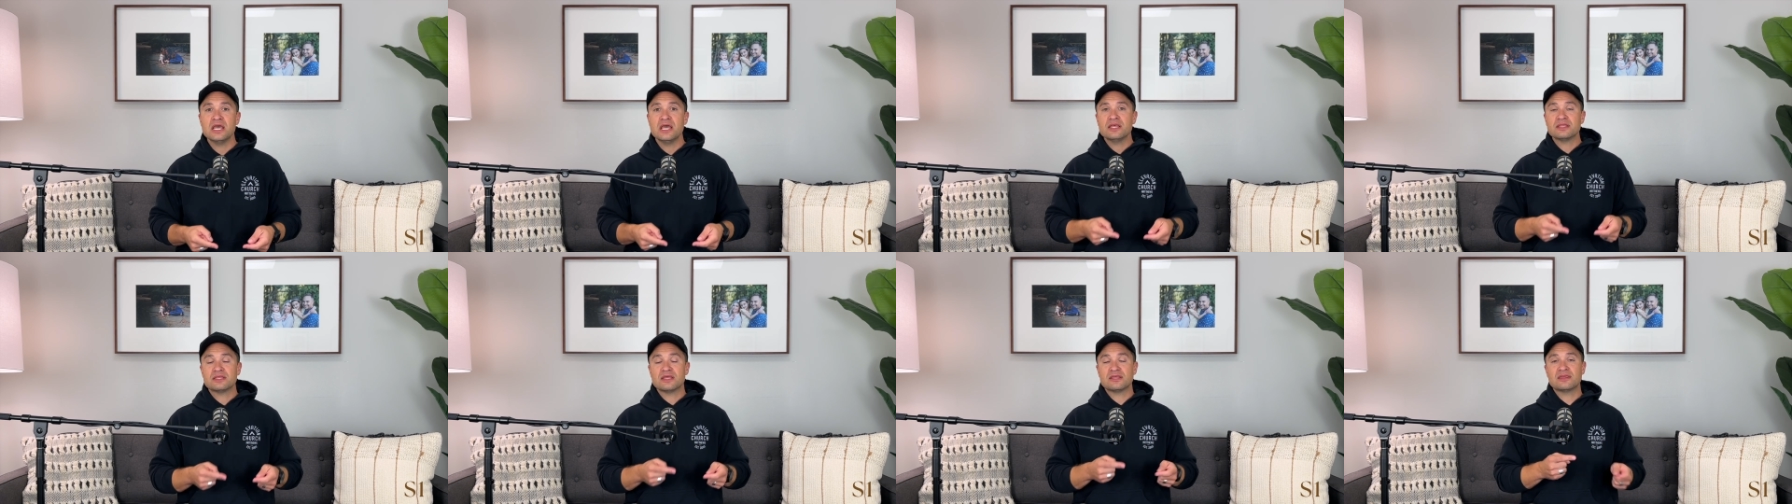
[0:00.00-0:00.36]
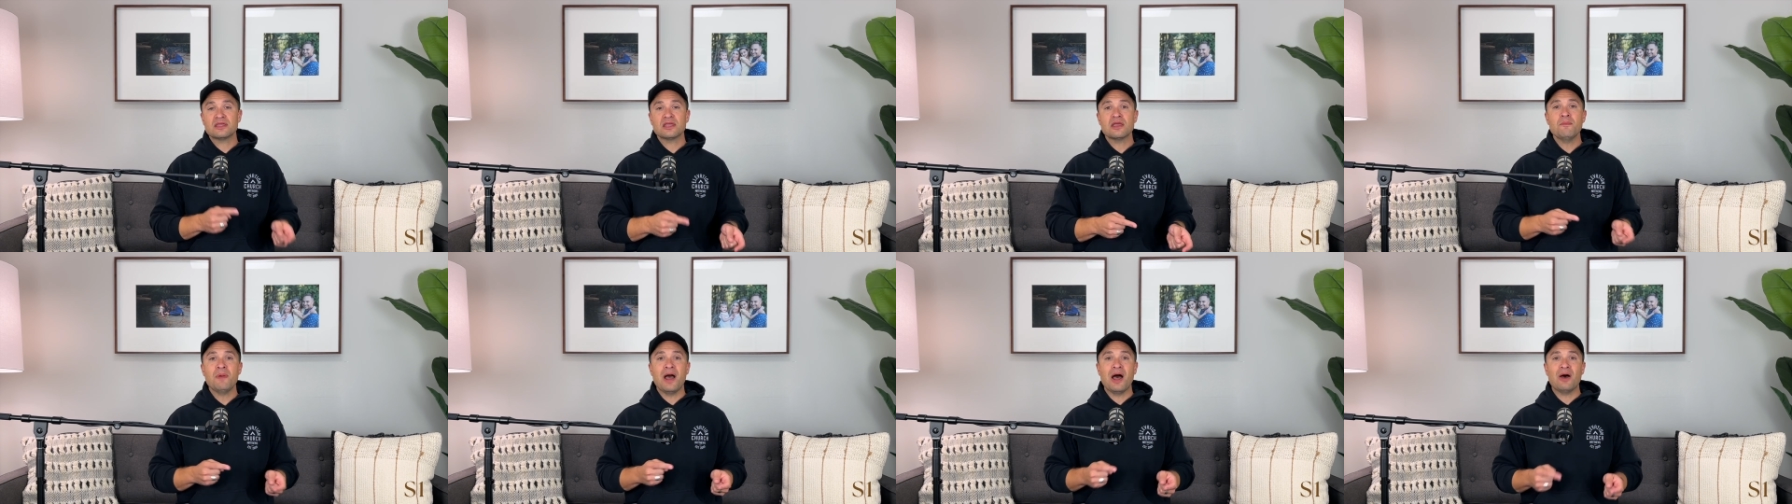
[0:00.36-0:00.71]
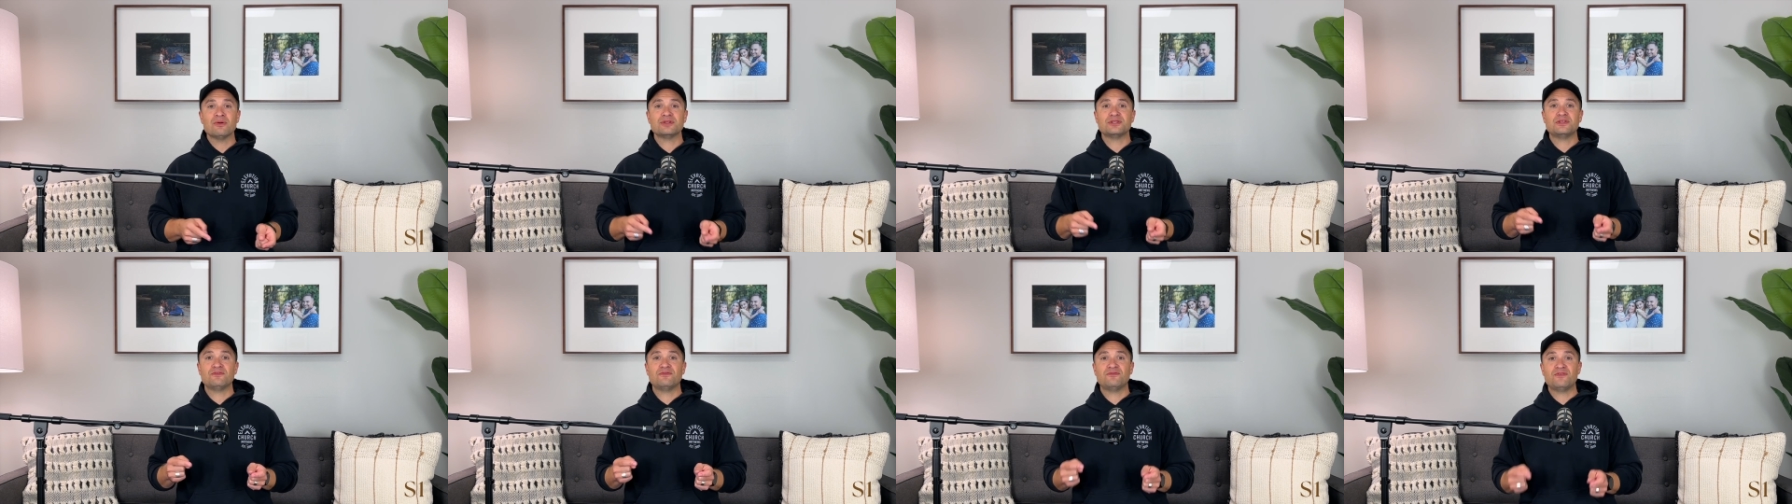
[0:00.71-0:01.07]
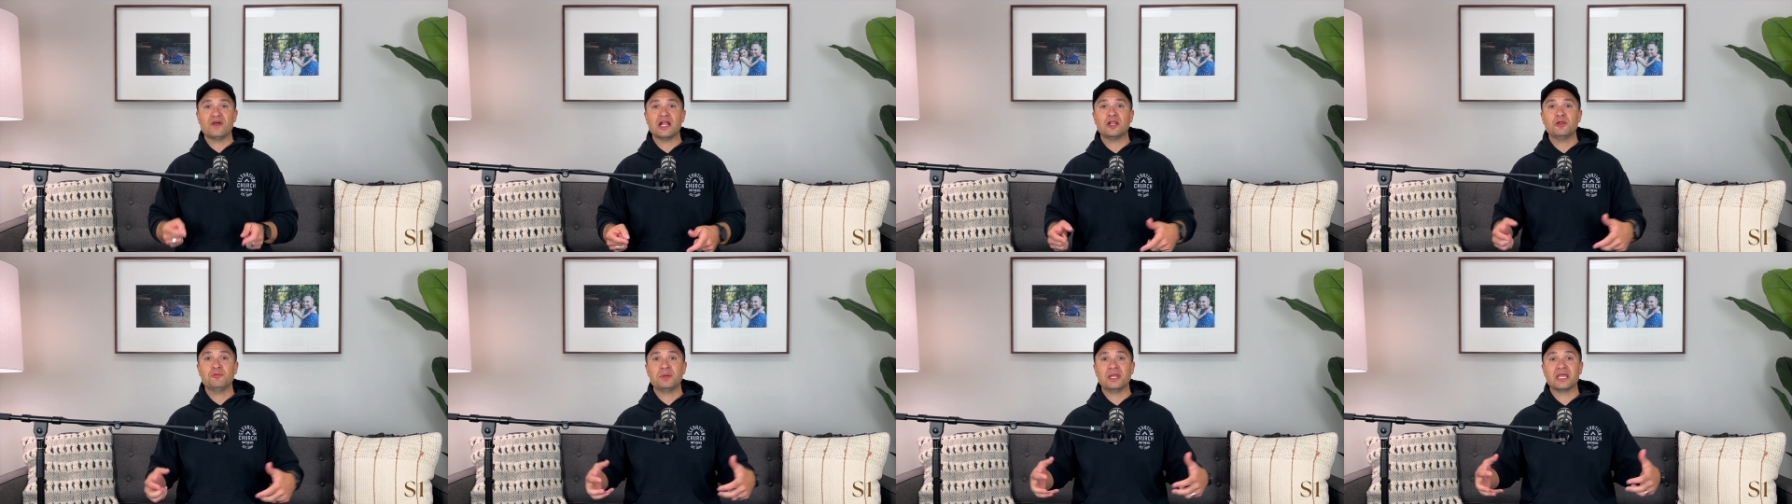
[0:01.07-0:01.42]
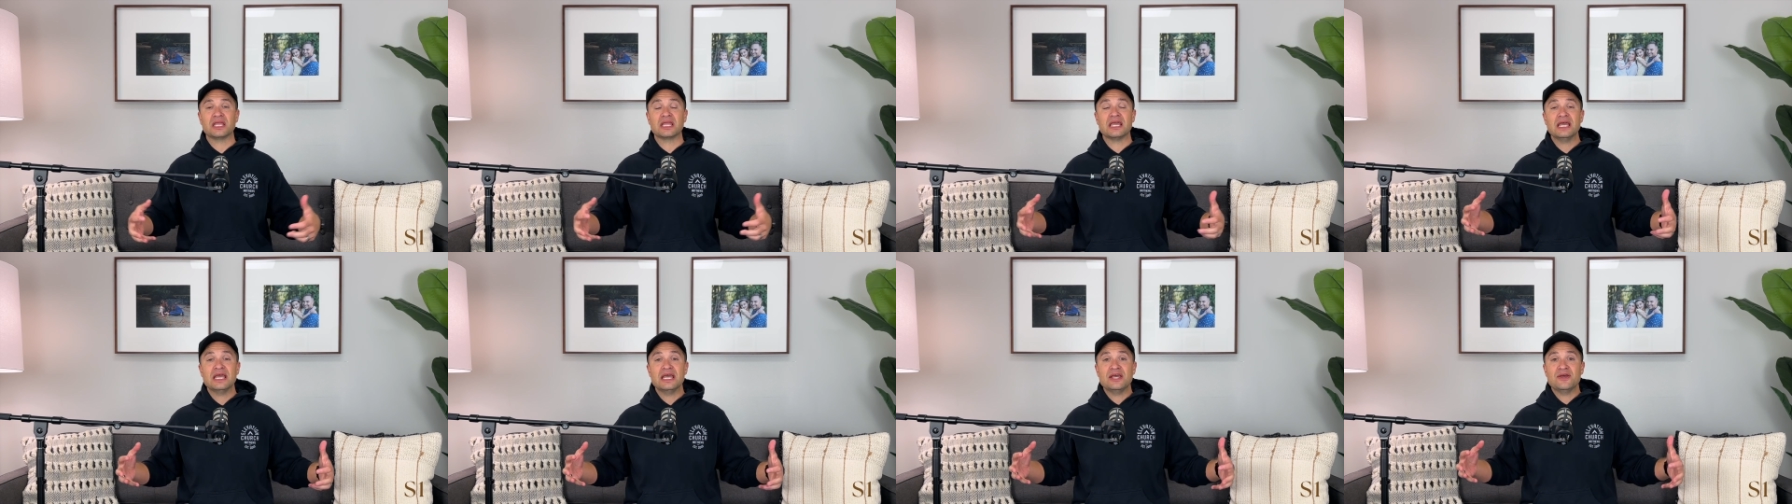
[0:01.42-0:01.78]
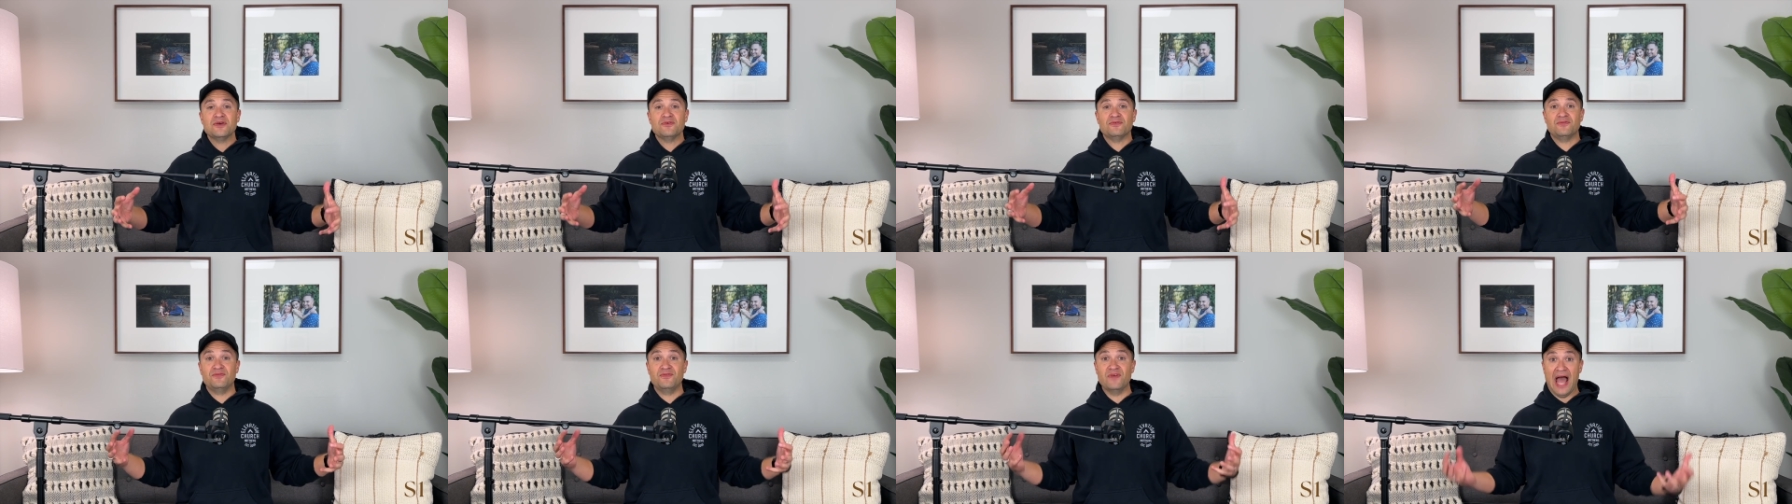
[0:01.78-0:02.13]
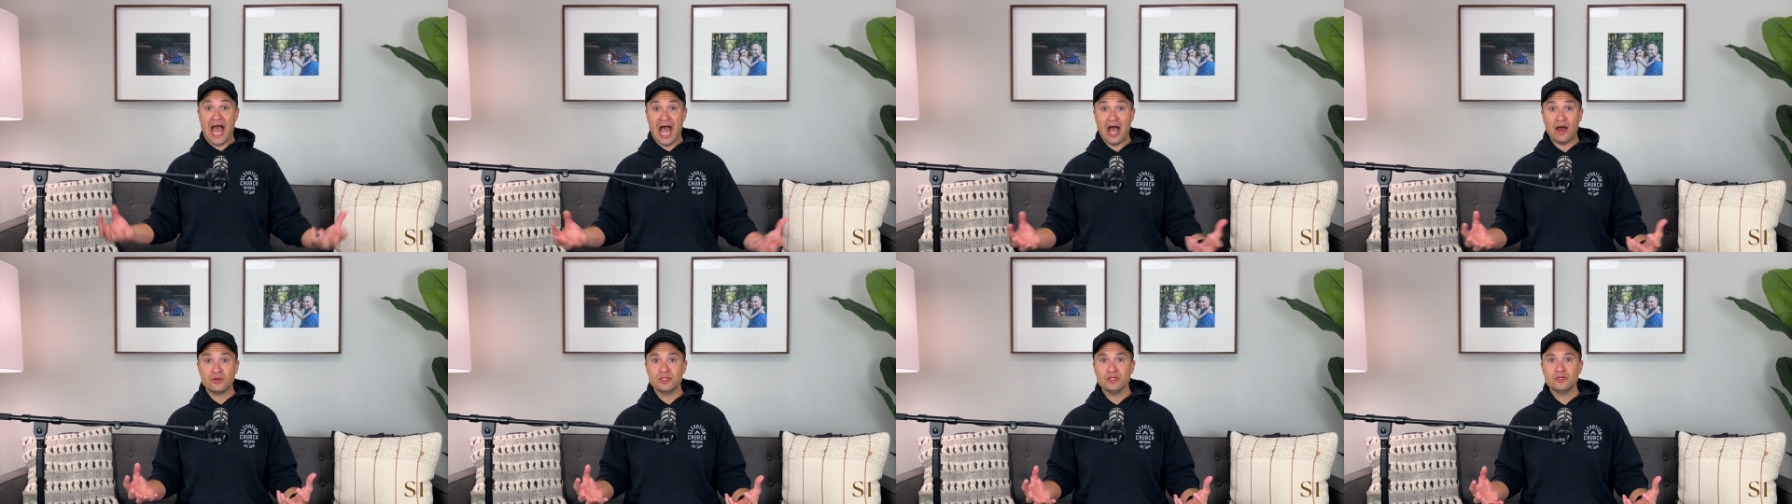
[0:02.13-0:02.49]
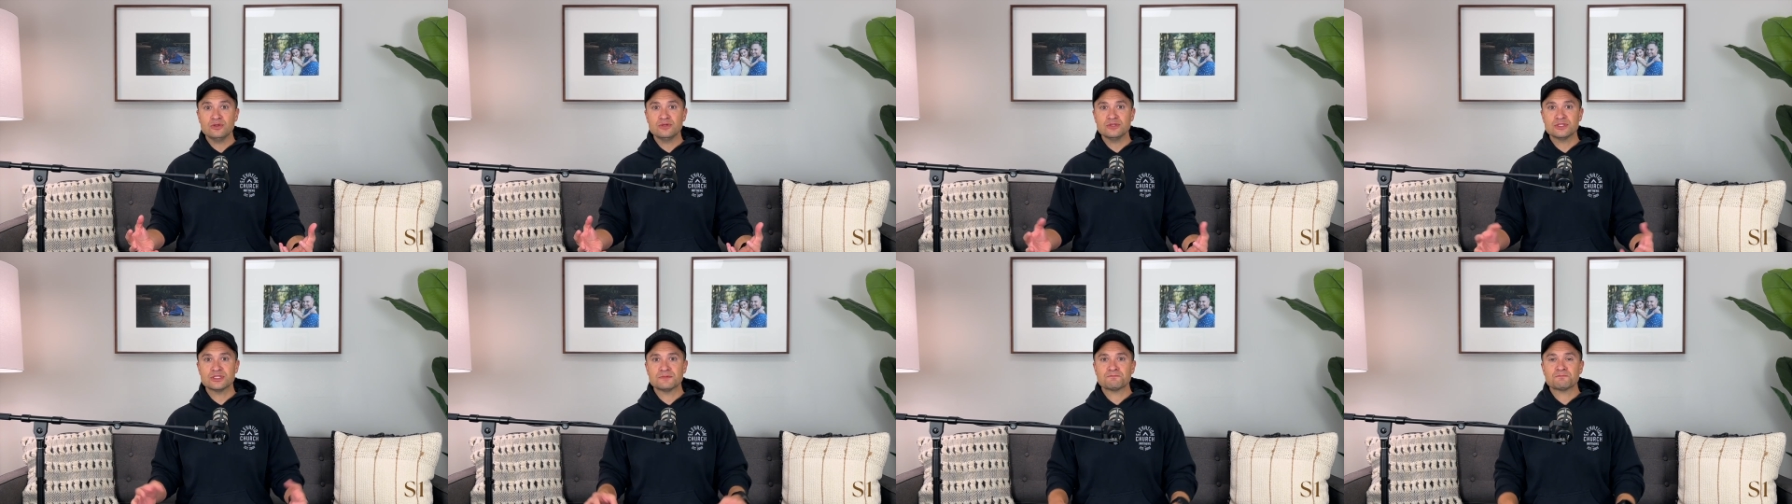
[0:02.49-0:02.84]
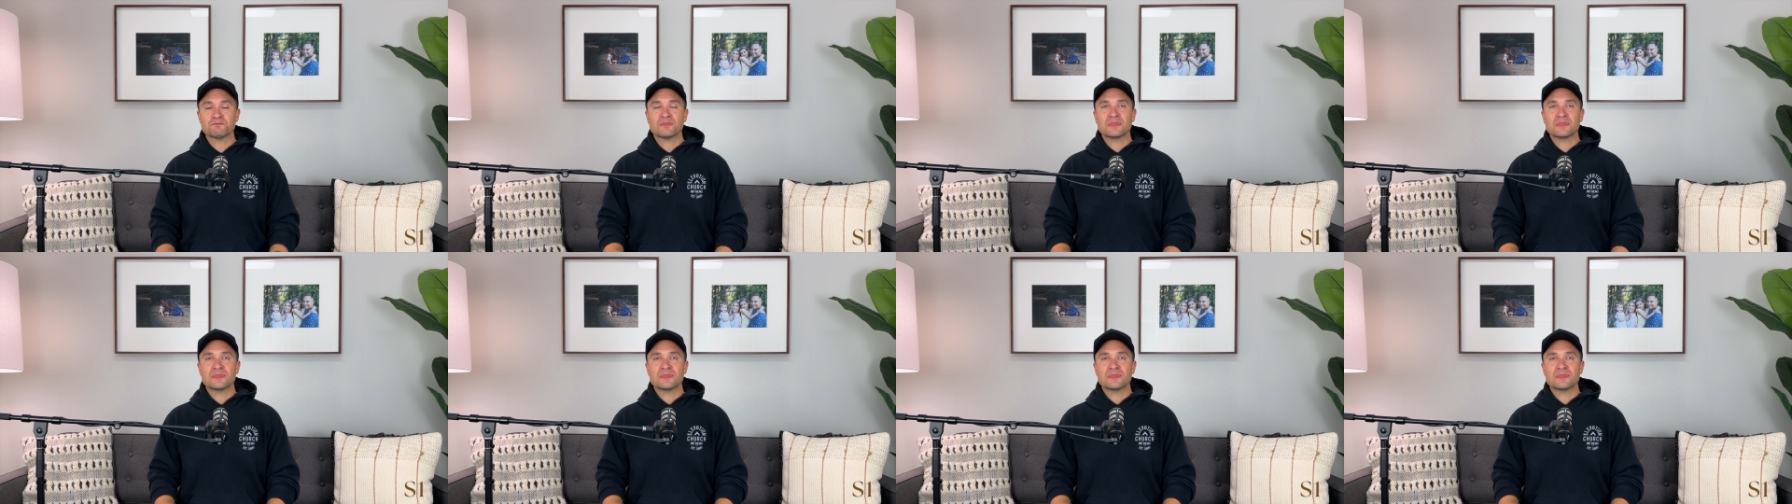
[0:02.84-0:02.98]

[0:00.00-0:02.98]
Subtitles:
the thing about developing values